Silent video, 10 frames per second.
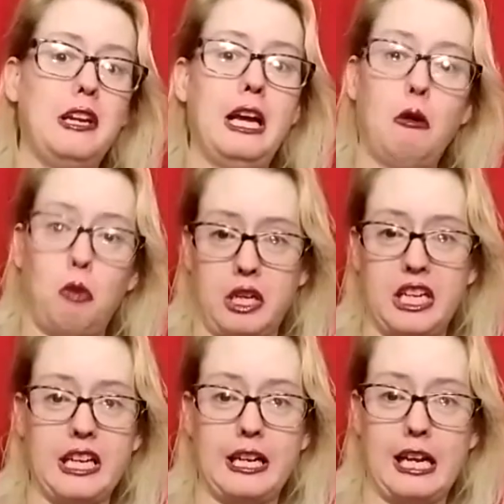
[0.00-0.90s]

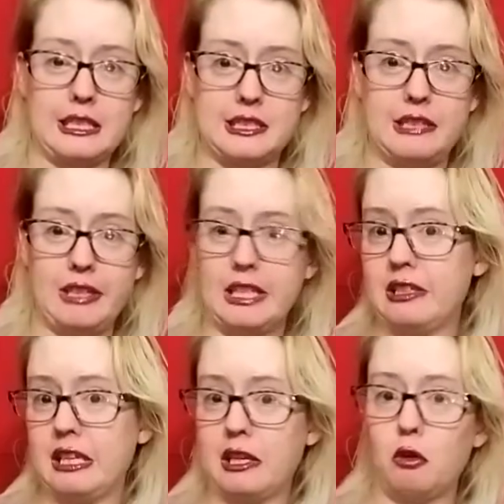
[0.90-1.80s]
networking and activities
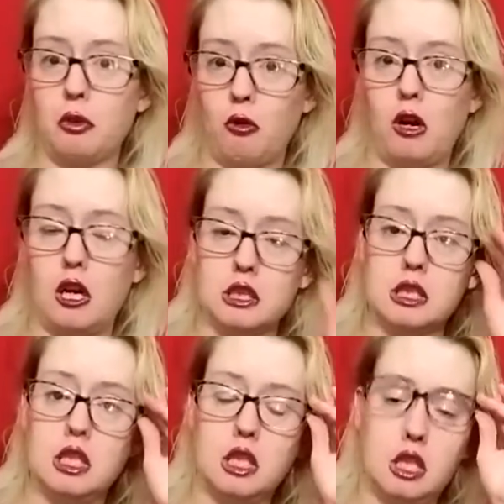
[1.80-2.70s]
that goes wrong
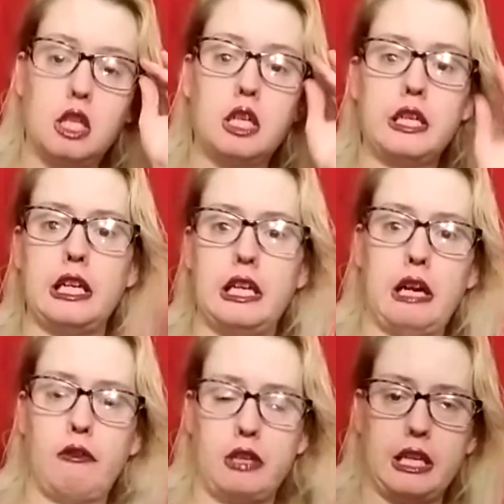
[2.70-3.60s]
and
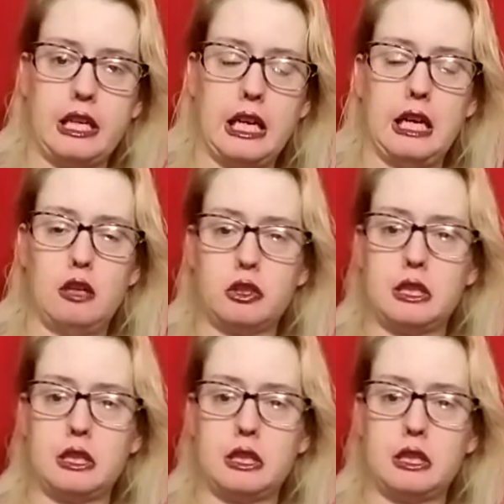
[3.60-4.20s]
everything else.